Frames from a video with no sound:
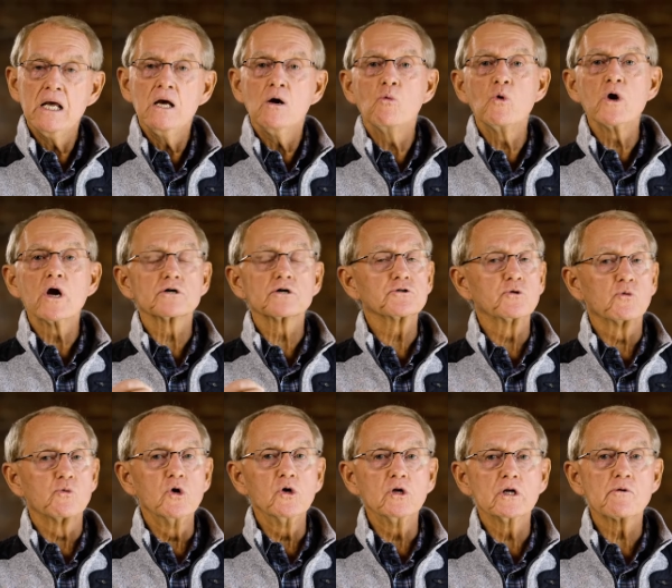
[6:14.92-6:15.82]
We are to
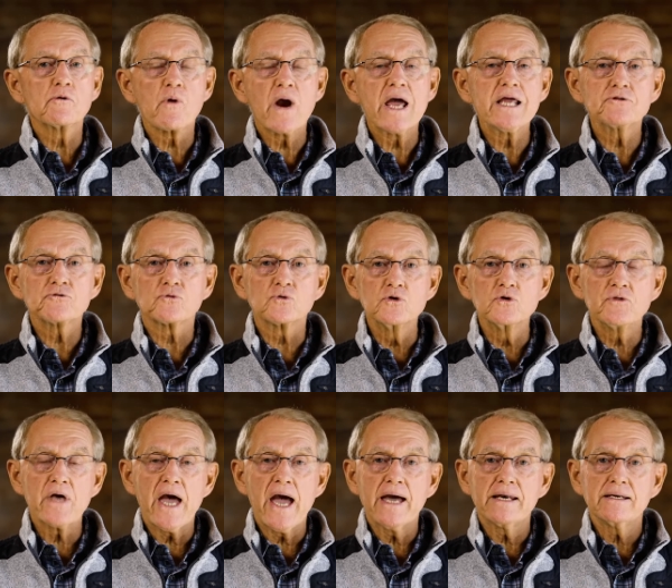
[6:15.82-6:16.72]
rule and reign through
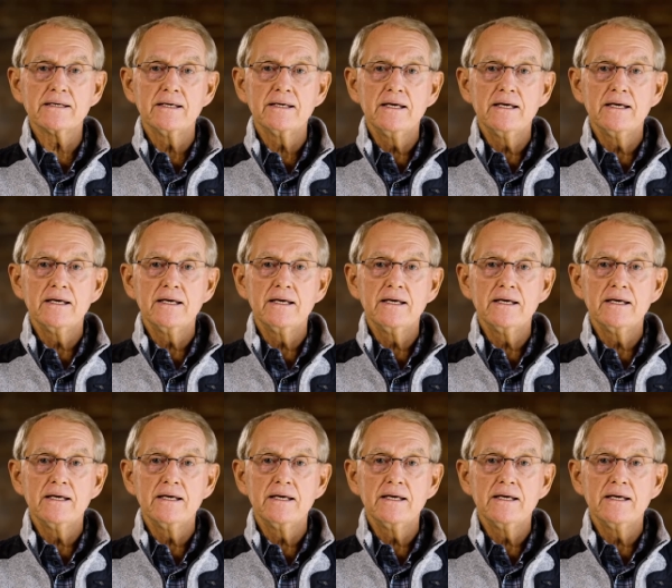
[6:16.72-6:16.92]
that.